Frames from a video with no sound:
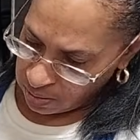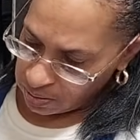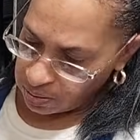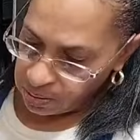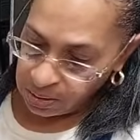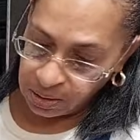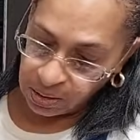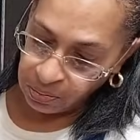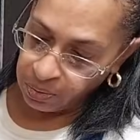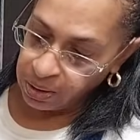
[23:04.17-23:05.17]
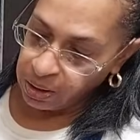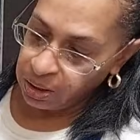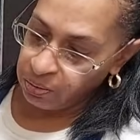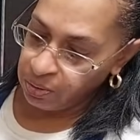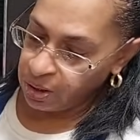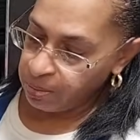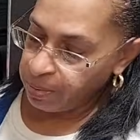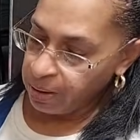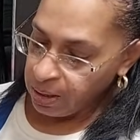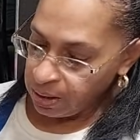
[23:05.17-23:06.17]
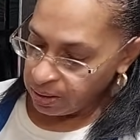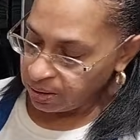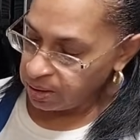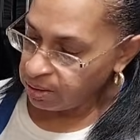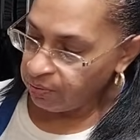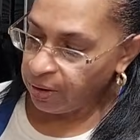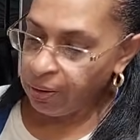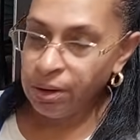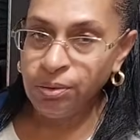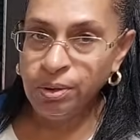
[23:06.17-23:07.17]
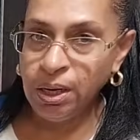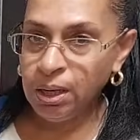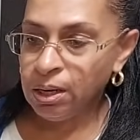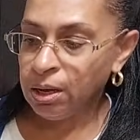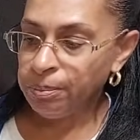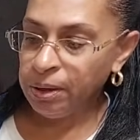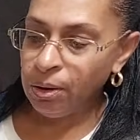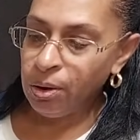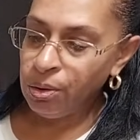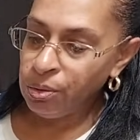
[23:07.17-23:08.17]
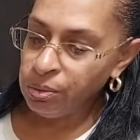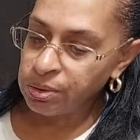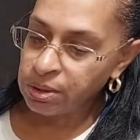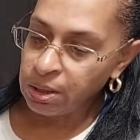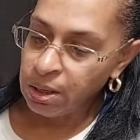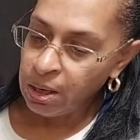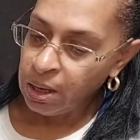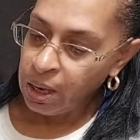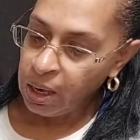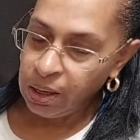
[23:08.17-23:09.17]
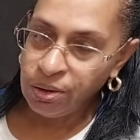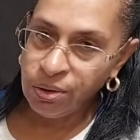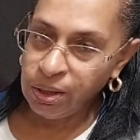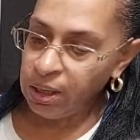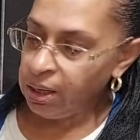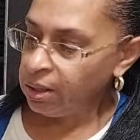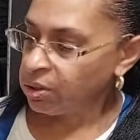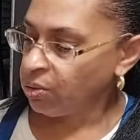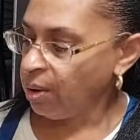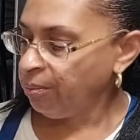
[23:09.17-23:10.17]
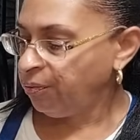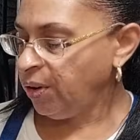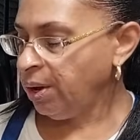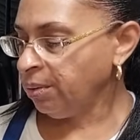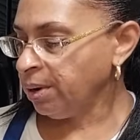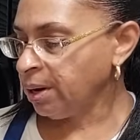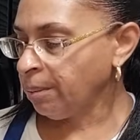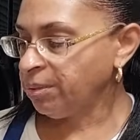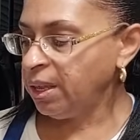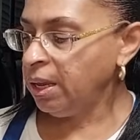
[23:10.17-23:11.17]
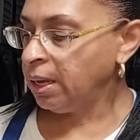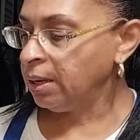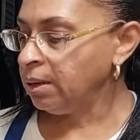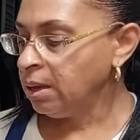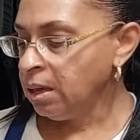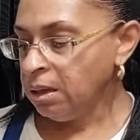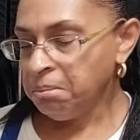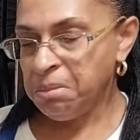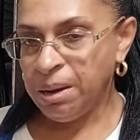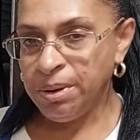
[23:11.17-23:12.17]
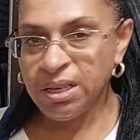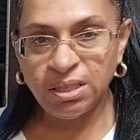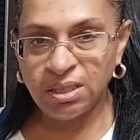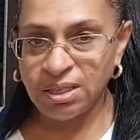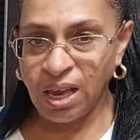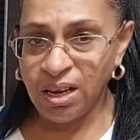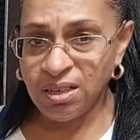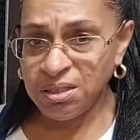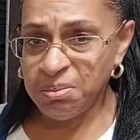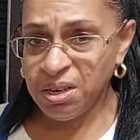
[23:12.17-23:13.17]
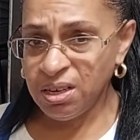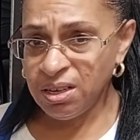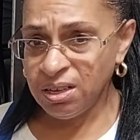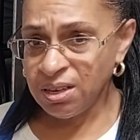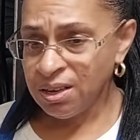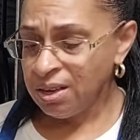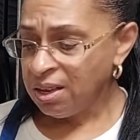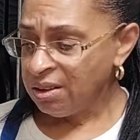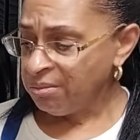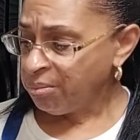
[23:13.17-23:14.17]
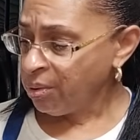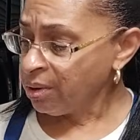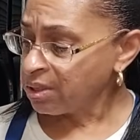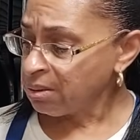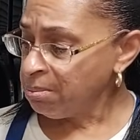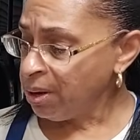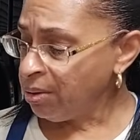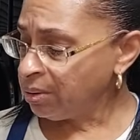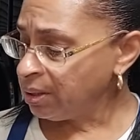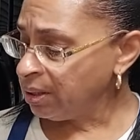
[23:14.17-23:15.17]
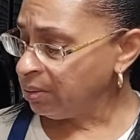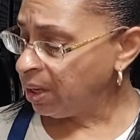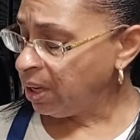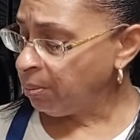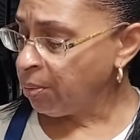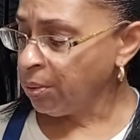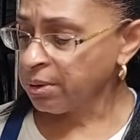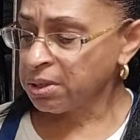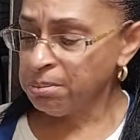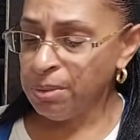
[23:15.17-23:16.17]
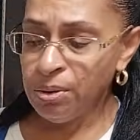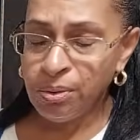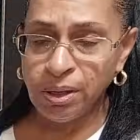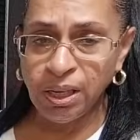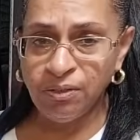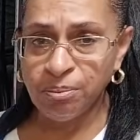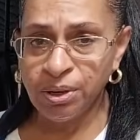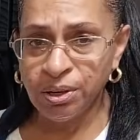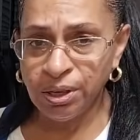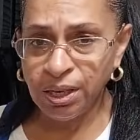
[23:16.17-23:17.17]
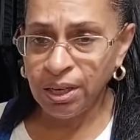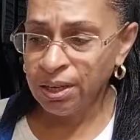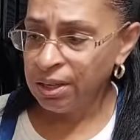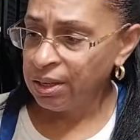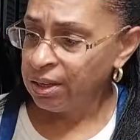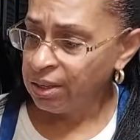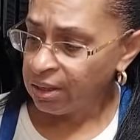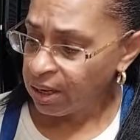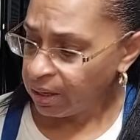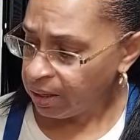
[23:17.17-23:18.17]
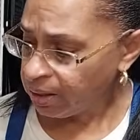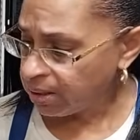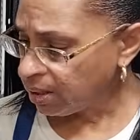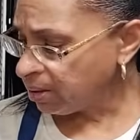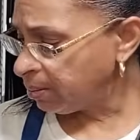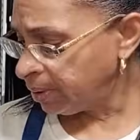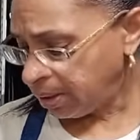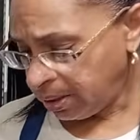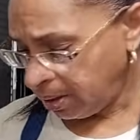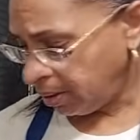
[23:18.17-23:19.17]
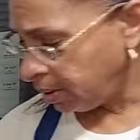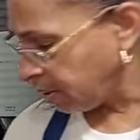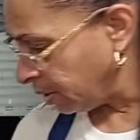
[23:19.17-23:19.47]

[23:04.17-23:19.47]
So this is a really cute cup. This is a very unique cup. It holds a cookie. So I'm thinking, maybe this is Santa's mug. Pour some milk. The little kid pours some milk, leave him a cookie. I guess that's what that is.